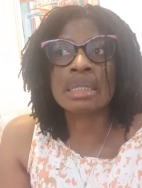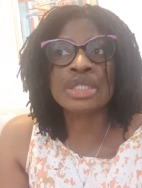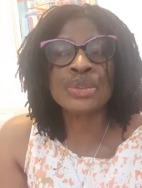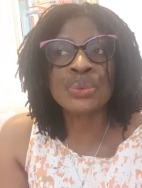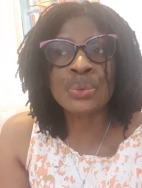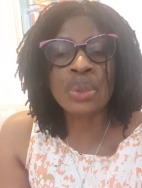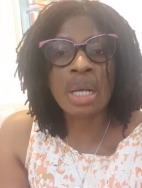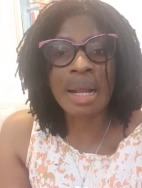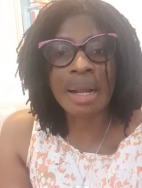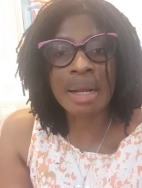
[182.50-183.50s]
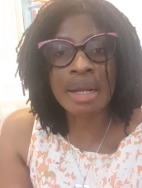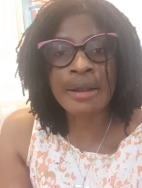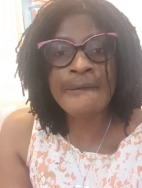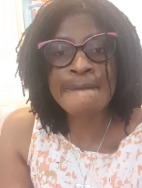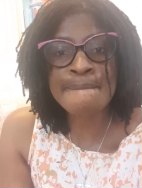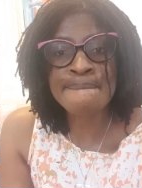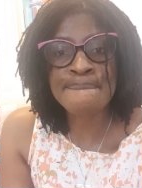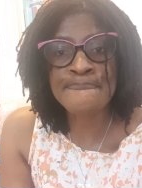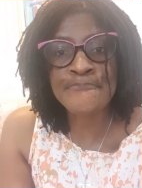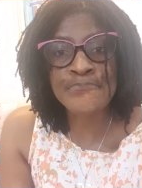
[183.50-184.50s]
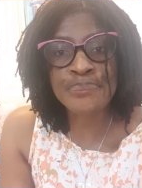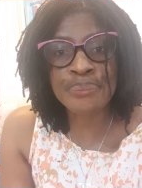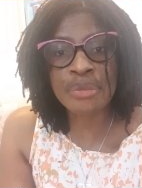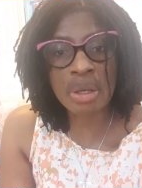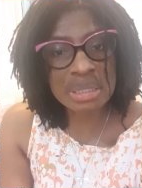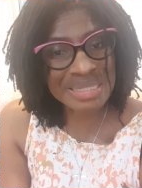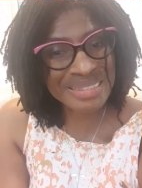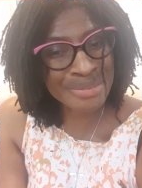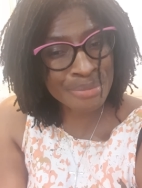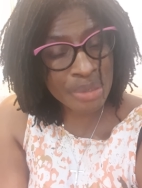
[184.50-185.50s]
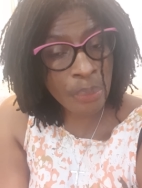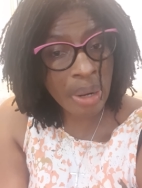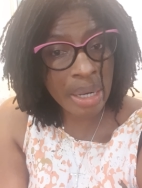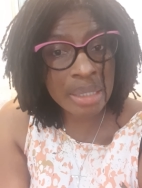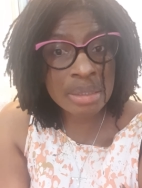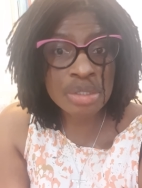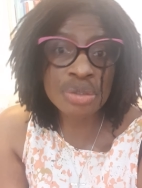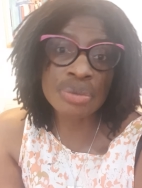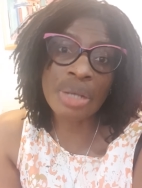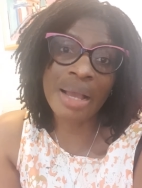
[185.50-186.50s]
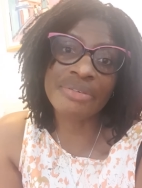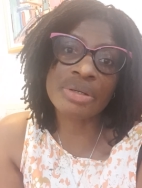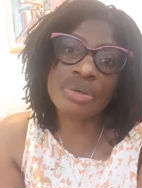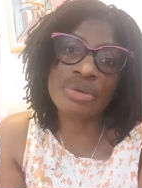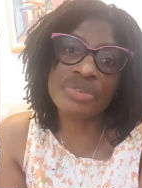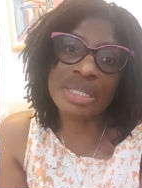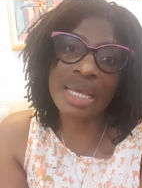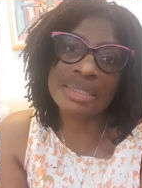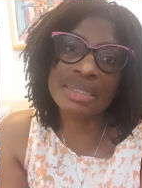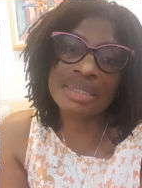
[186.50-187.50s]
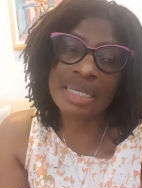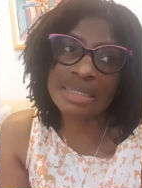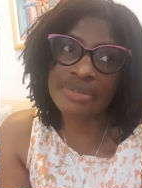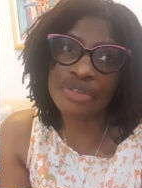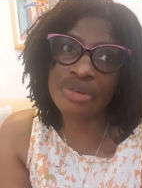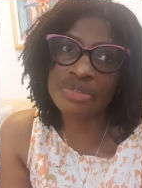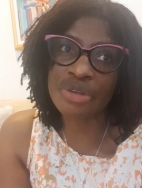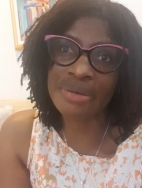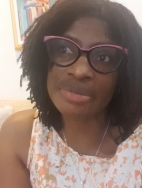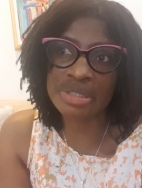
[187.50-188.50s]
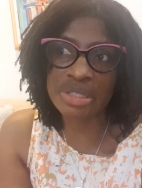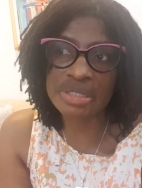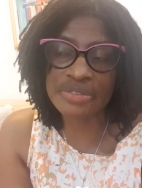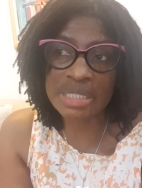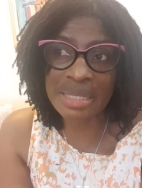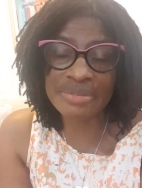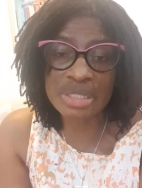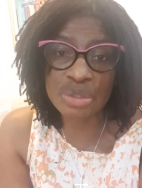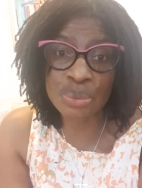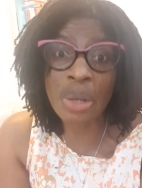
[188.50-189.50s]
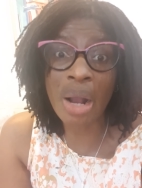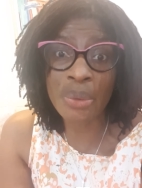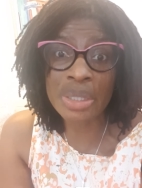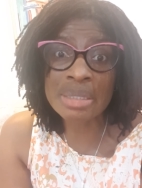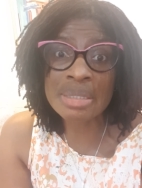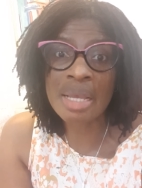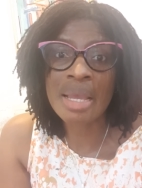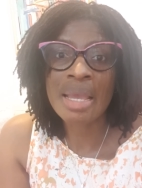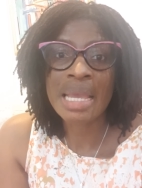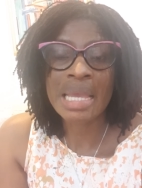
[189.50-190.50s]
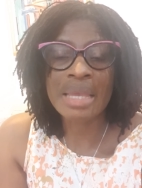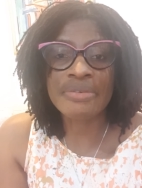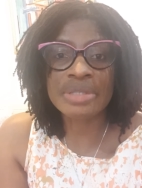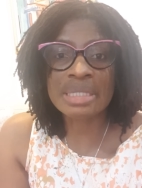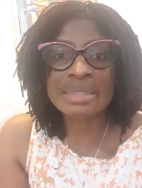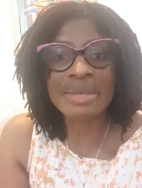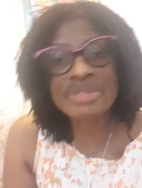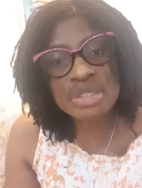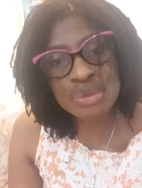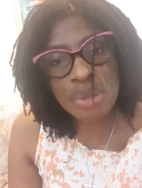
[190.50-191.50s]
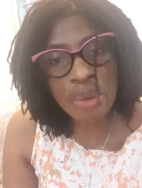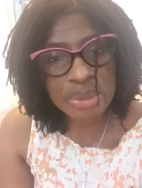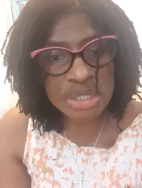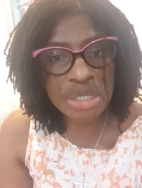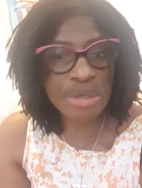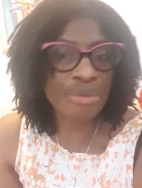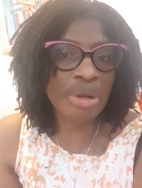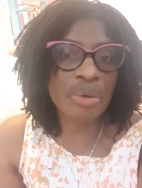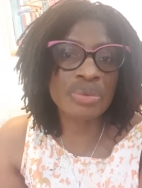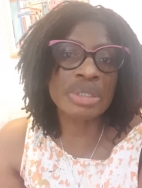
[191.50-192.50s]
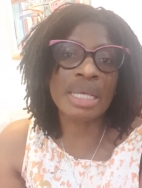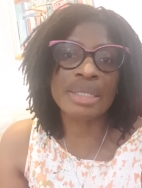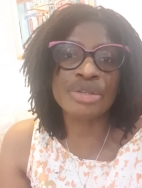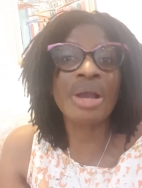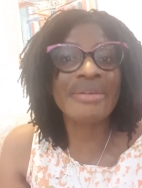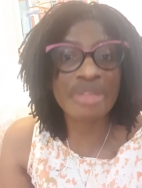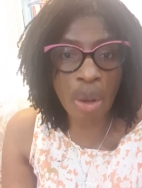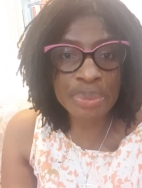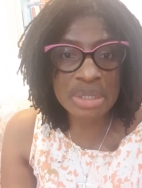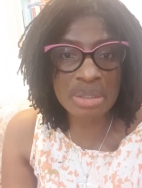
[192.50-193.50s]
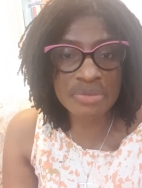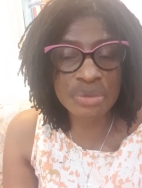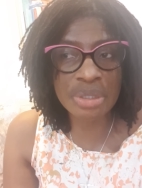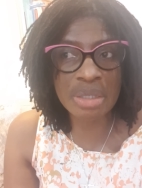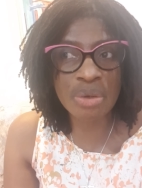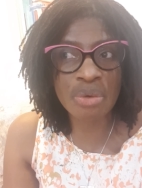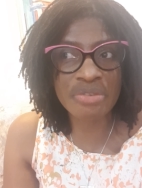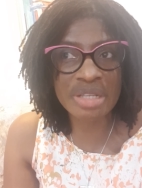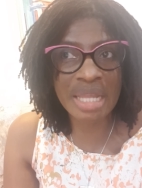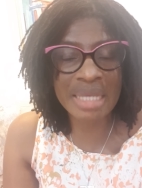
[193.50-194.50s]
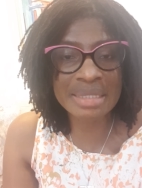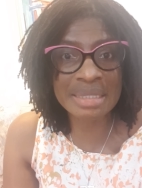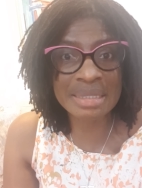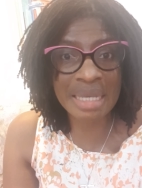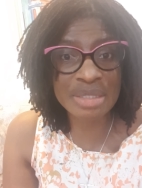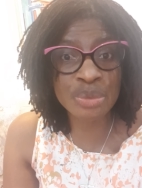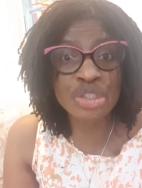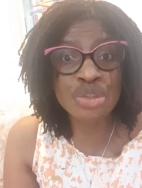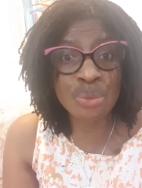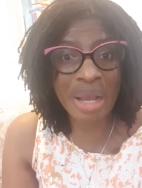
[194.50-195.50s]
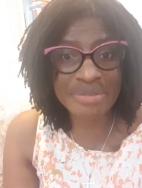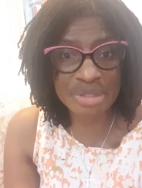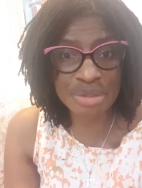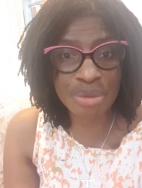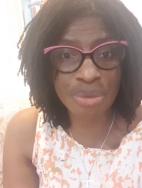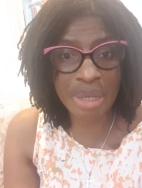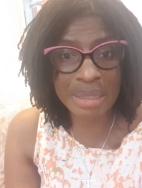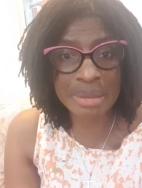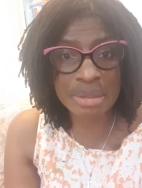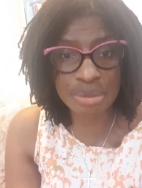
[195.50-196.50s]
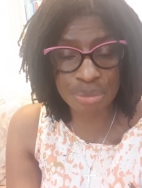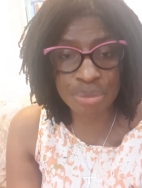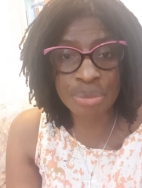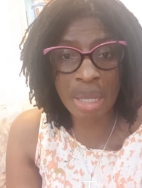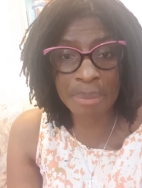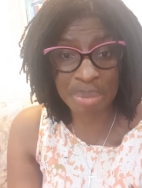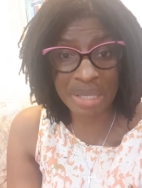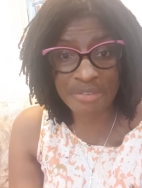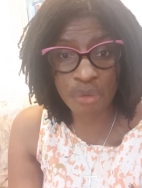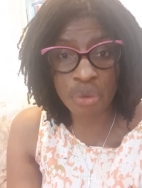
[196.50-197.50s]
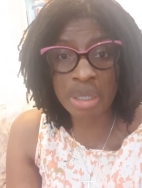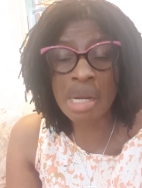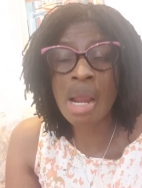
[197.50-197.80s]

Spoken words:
you are not required to have a COVID-19 test if you have traveled just for 72 hours. If it's a 72-hour turnaround, then you have the option of doing the COVID-19 test, which you have to go and do and pay for,